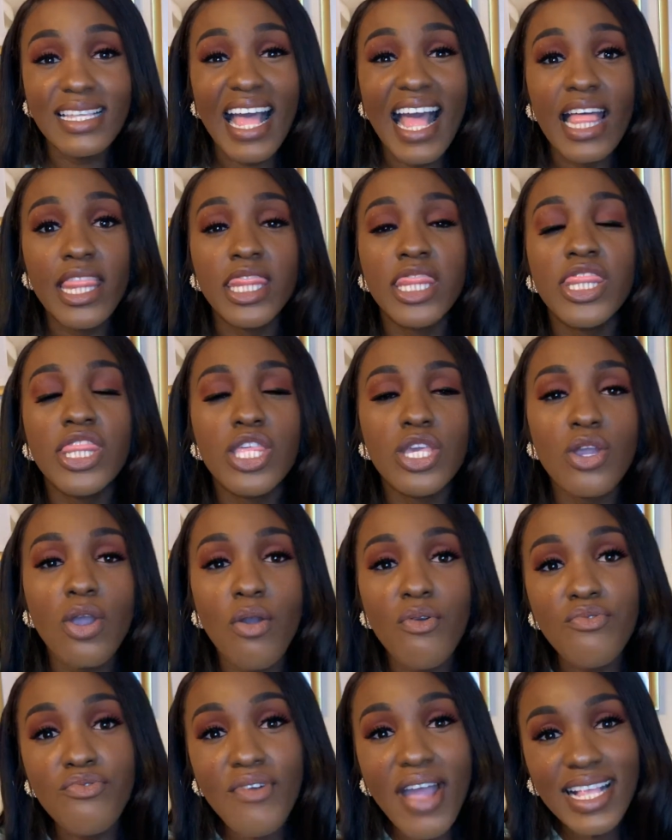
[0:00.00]
And
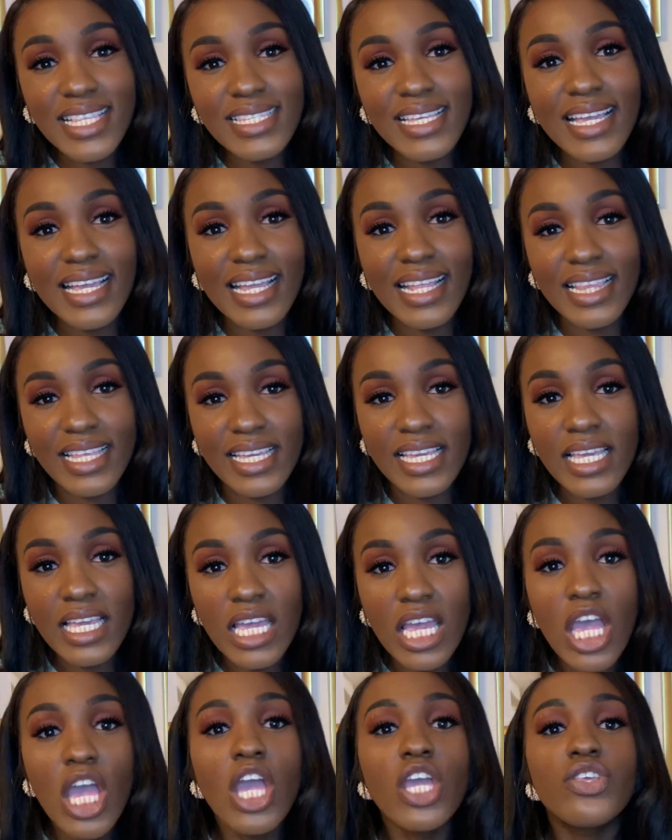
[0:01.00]
theoretically,
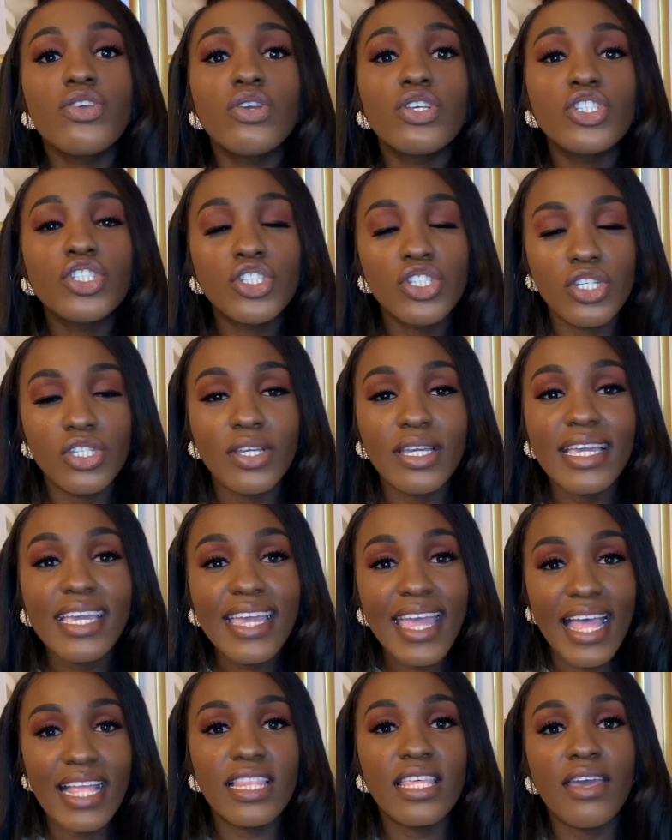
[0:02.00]
you shouldn't
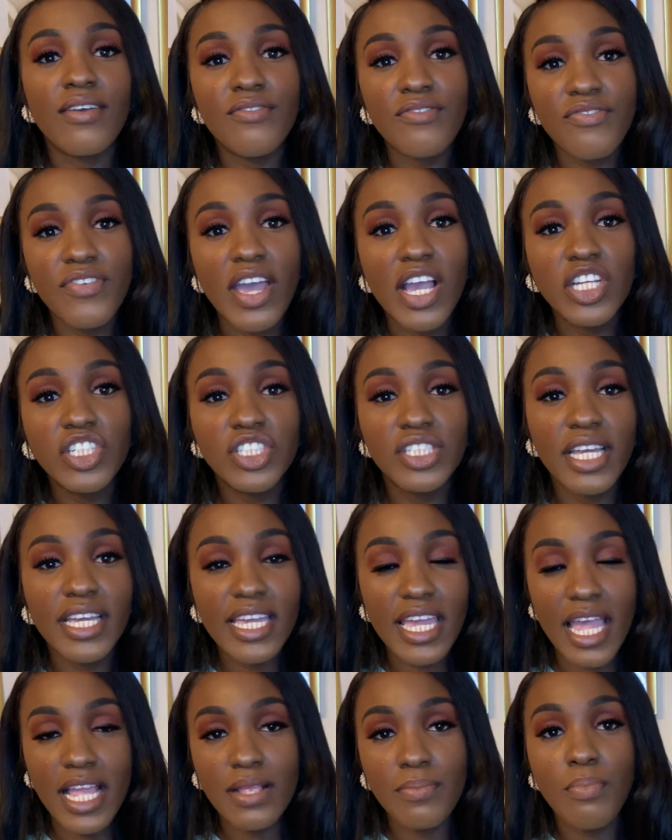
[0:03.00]
get the infection again.